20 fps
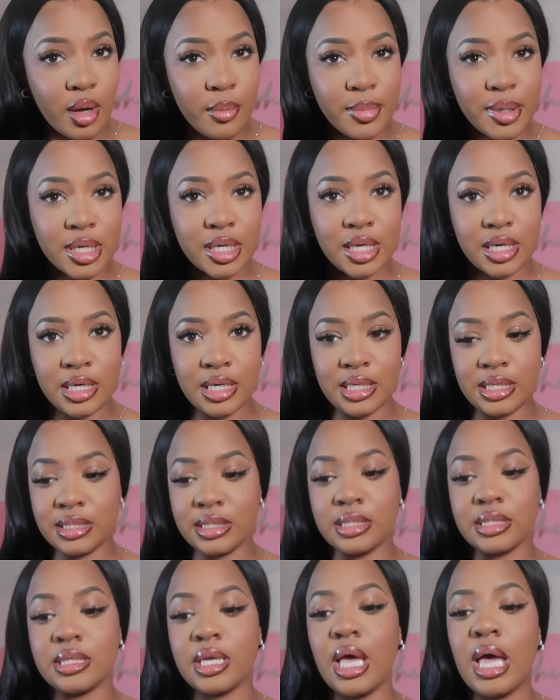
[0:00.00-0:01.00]

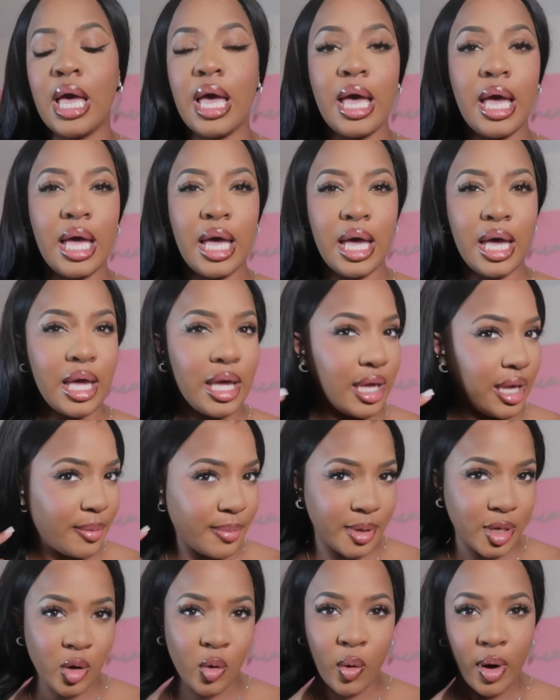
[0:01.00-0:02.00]
because it
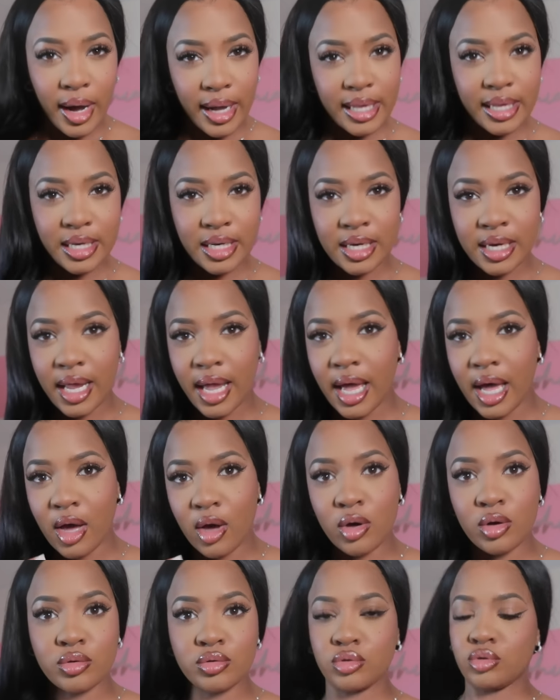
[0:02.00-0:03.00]
be quiet in the
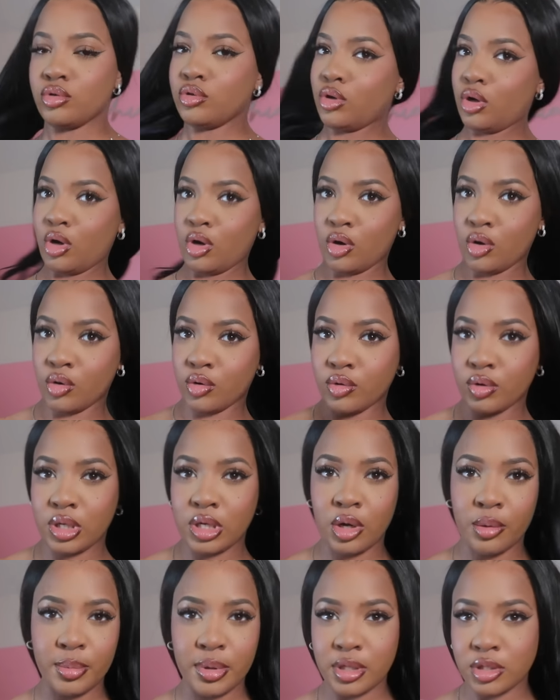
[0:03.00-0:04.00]
house, you know, it
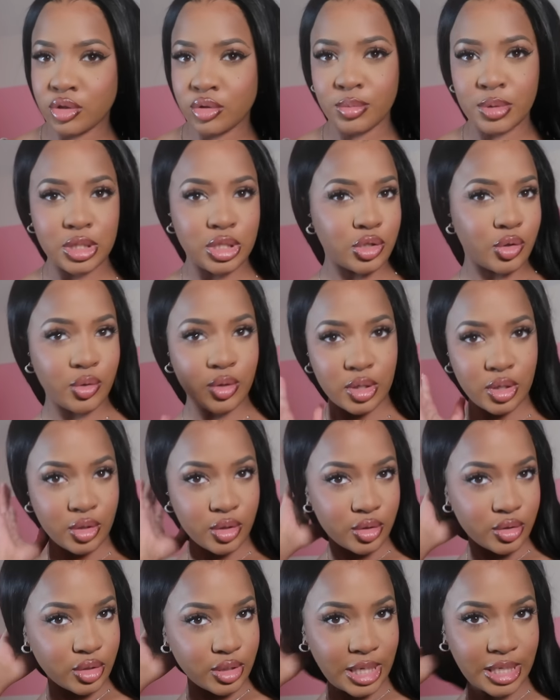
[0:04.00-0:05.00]
don't be too much going
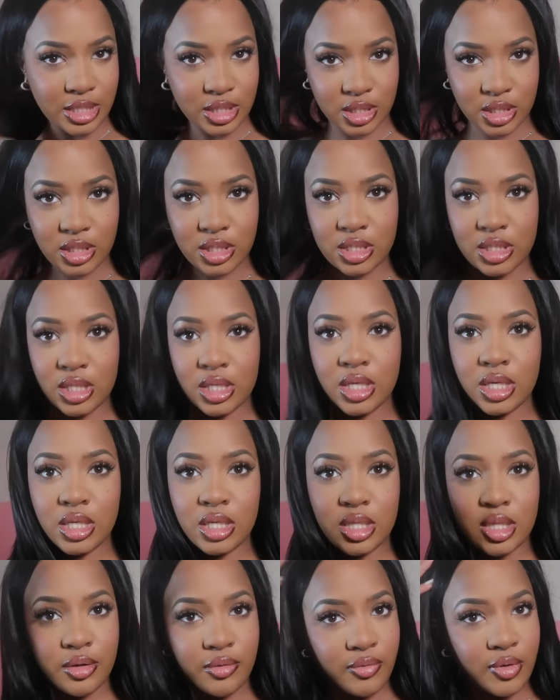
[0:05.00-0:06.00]
on. So I just
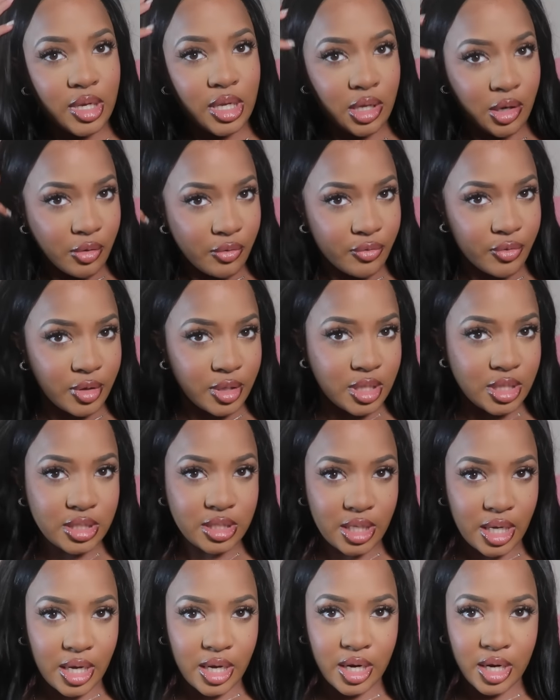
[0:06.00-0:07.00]
did the video for
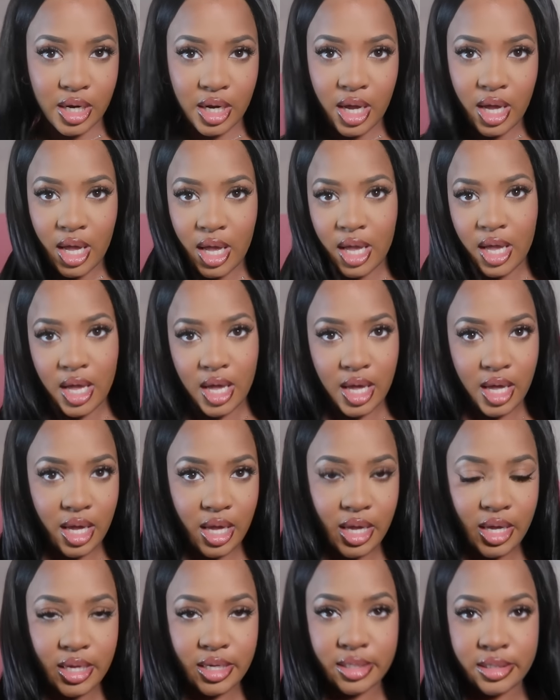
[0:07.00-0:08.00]
this hair,
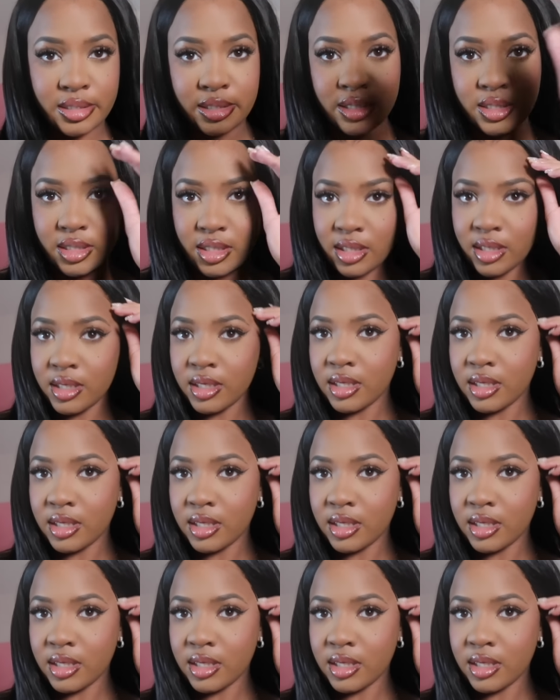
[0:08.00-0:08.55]
and